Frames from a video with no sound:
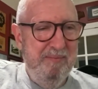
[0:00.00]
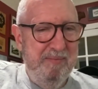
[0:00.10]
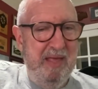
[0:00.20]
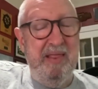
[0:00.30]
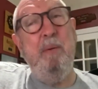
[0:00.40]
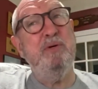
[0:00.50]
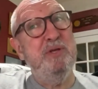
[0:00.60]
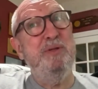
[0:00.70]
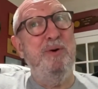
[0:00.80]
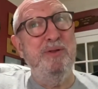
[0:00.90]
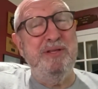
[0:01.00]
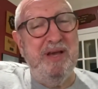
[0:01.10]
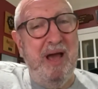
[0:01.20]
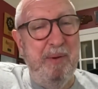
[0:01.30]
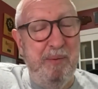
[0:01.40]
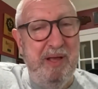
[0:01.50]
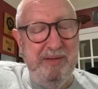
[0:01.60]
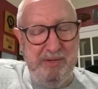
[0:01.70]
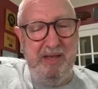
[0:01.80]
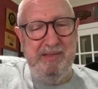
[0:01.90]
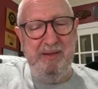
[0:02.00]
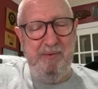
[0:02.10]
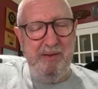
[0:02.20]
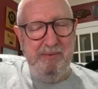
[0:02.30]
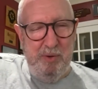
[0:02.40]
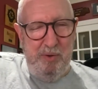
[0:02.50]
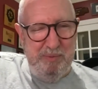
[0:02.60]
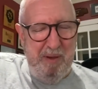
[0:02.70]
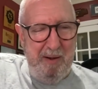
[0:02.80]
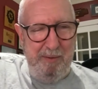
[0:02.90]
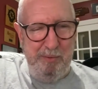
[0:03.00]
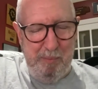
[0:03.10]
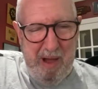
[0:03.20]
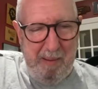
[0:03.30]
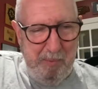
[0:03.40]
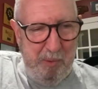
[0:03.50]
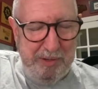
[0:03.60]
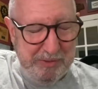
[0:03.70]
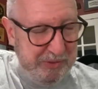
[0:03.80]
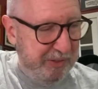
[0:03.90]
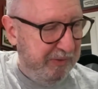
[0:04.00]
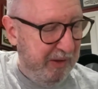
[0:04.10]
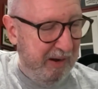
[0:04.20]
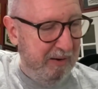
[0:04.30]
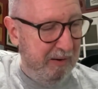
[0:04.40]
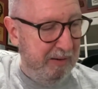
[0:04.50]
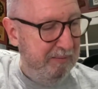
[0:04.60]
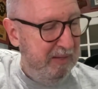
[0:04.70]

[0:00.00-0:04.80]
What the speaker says: And that wasn't the only time. And I think Greg told you about our little popcorn incident there.